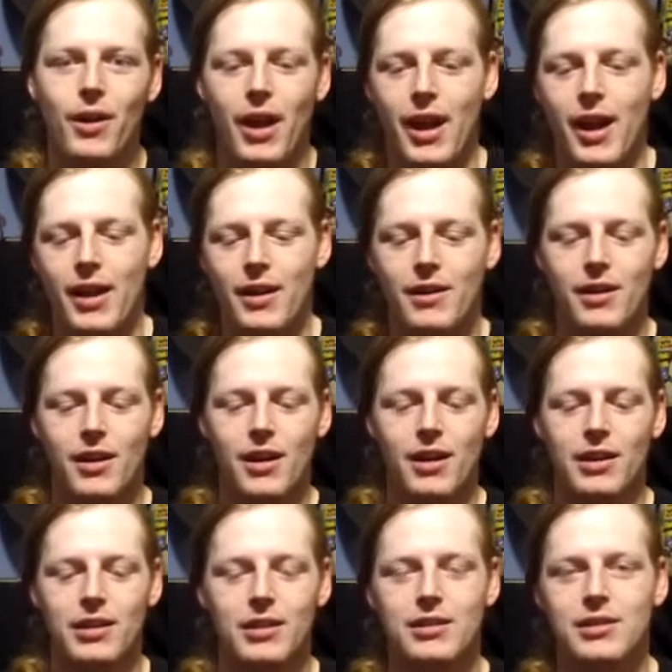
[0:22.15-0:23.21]
and
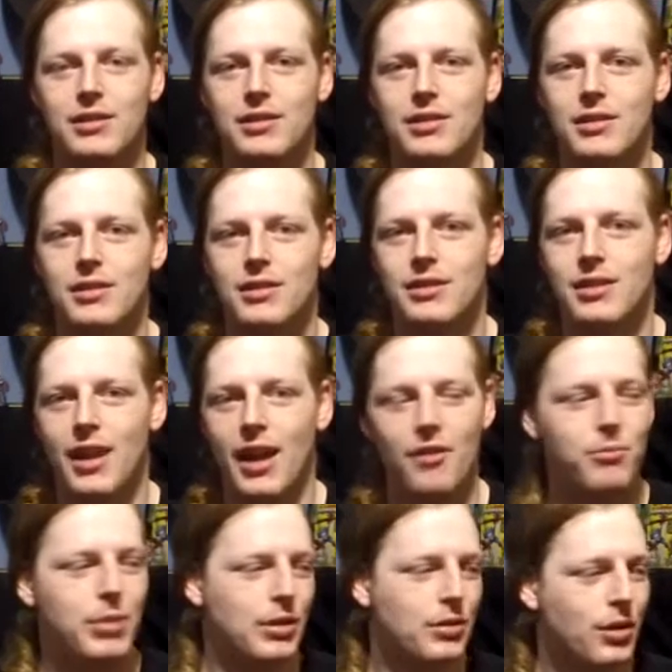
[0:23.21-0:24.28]
I
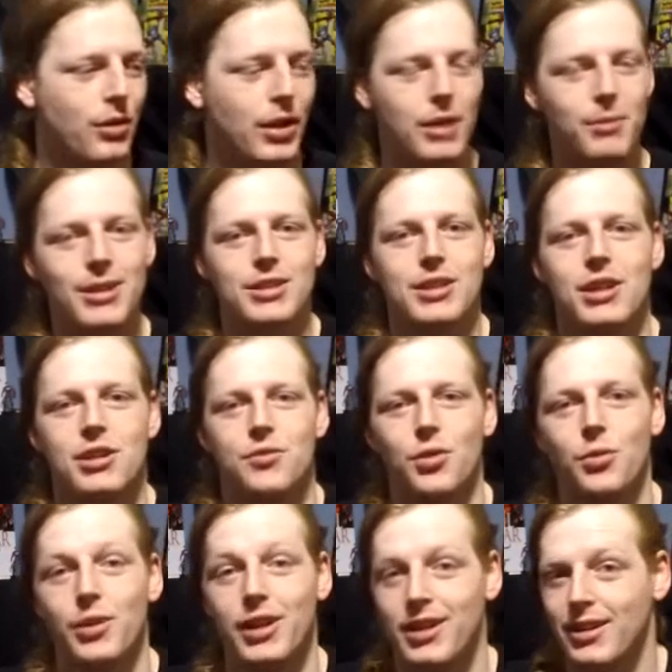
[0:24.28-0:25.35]
have been growing a mustache for
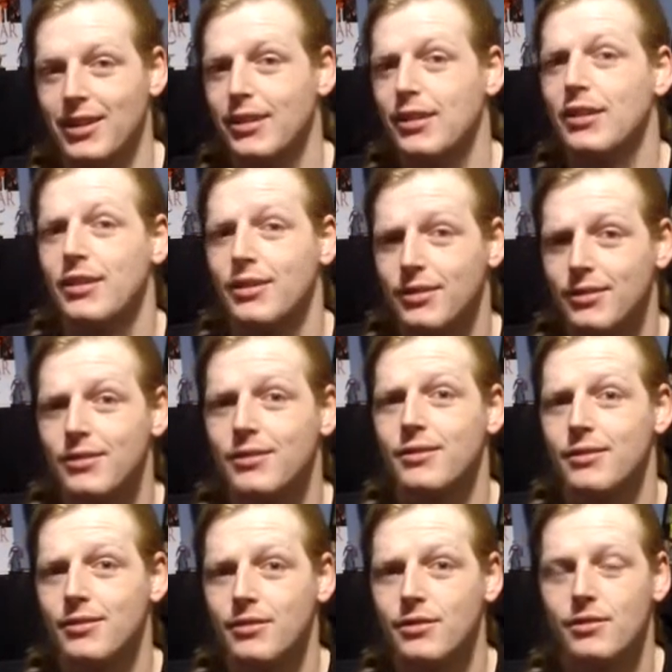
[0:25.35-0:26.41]
a week.
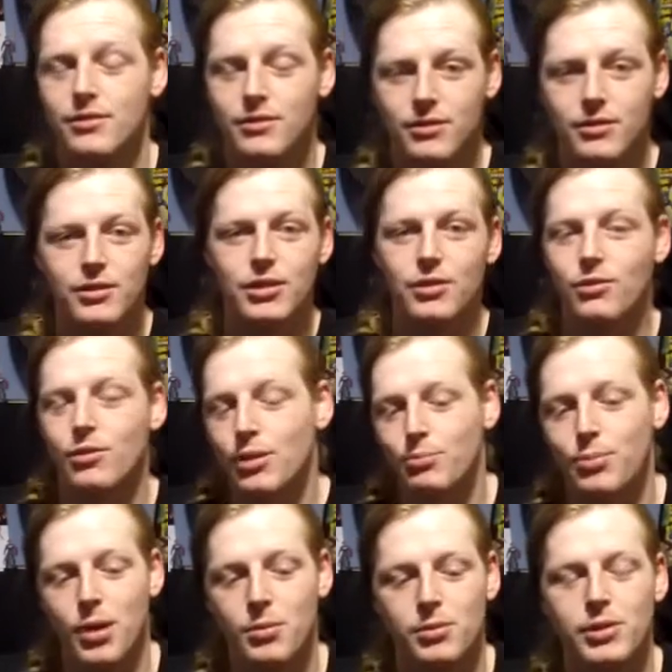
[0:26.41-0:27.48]
You
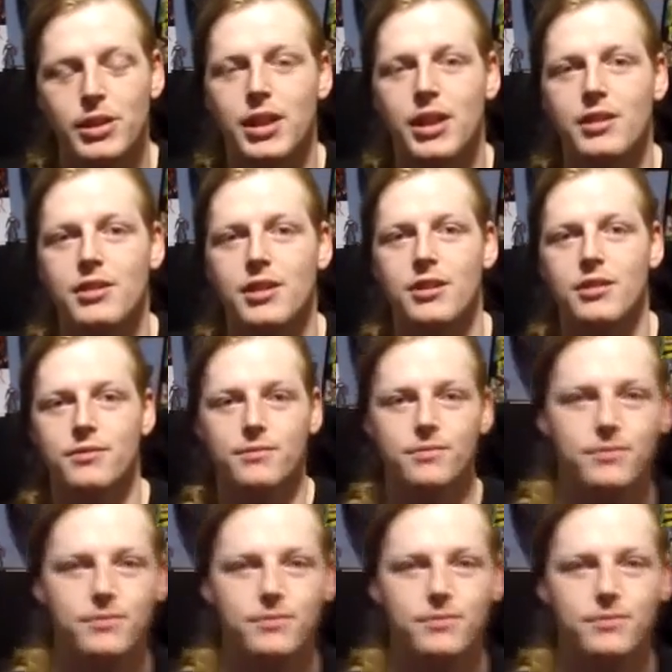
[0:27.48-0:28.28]
probably can't tell.